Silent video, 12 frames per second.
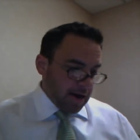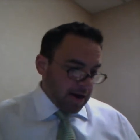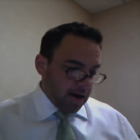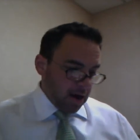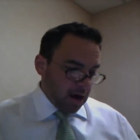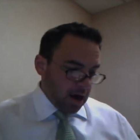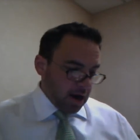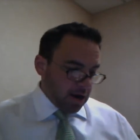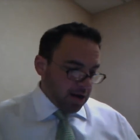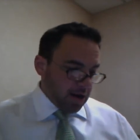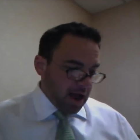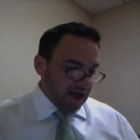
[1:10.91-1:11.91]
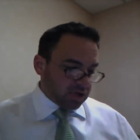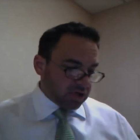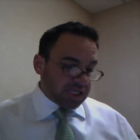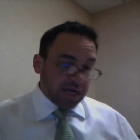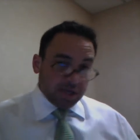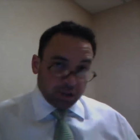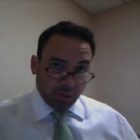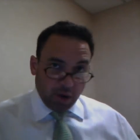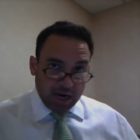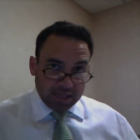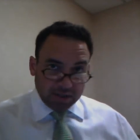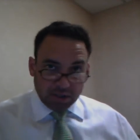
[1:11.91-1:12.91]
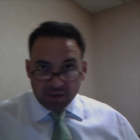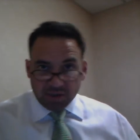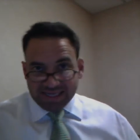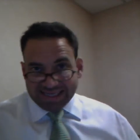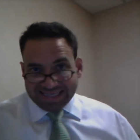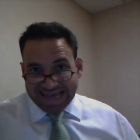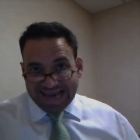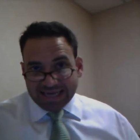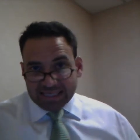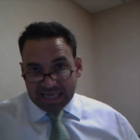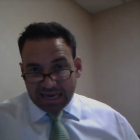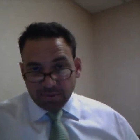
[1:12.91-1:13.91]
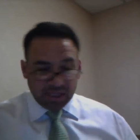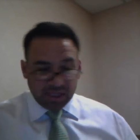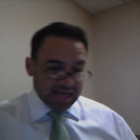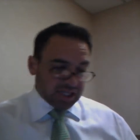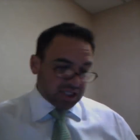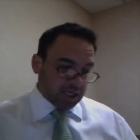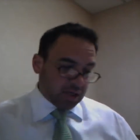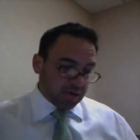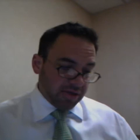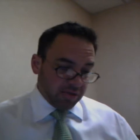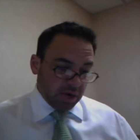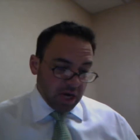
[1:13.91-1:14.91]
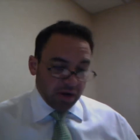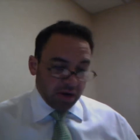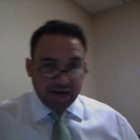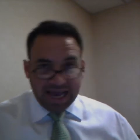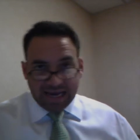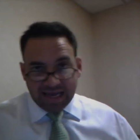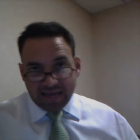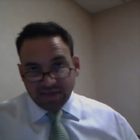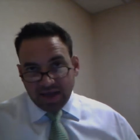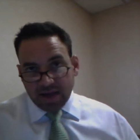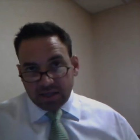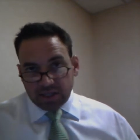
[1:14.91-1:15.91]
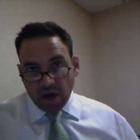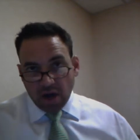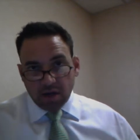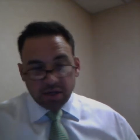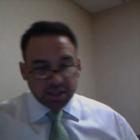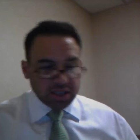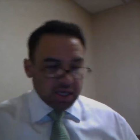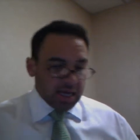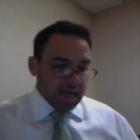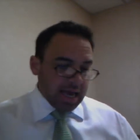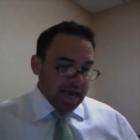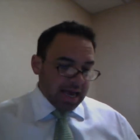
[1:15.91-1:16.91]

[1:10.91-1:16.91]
Our uh, average sales price was almost the exact same as last year, $388,000